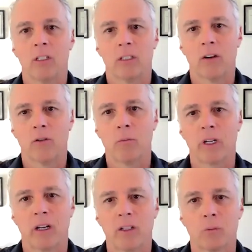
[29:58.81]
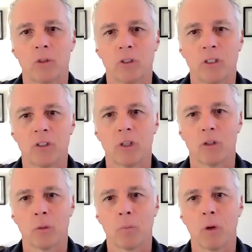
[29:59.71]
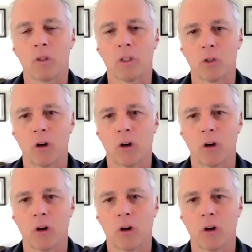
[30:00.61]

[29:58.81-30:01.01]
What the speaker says: to government customers? And so, as opposed to